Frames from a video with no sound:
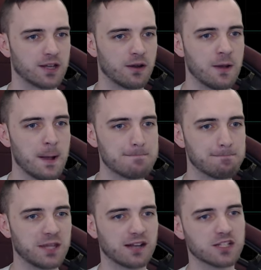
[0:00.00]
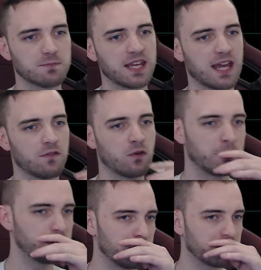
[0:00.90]
So yeah, just be careful.
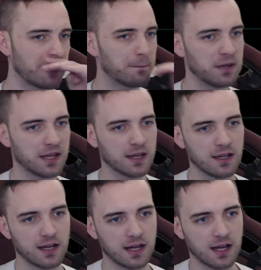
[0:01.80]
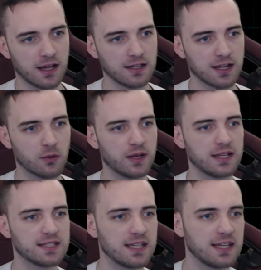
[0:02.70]
And we have that big uh,
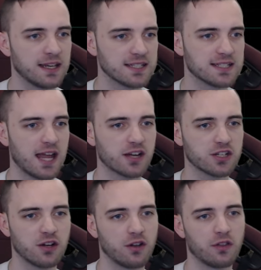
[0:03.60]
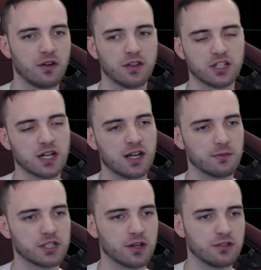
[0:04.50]
liquidity section on, on the chart
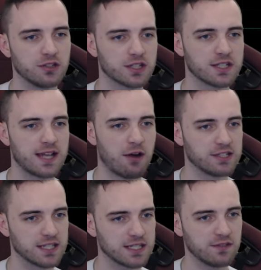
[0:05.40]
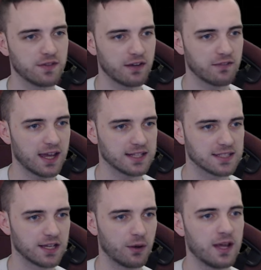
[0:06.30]
that we showed you just now at 65K.
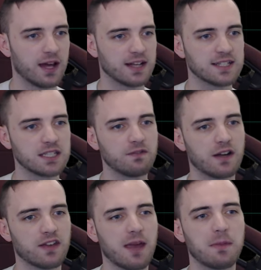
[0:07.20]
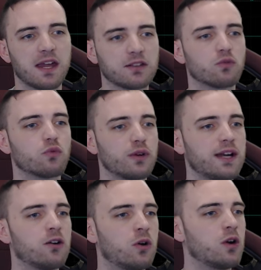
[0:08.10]
So uh, 65K being the
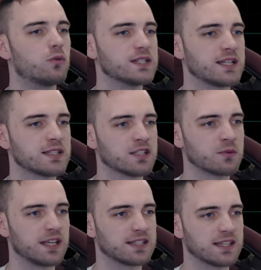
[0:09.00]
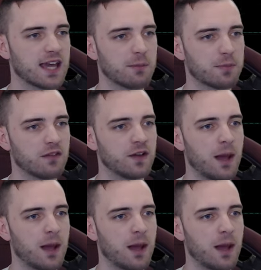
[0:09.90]
real resistance we need to get above.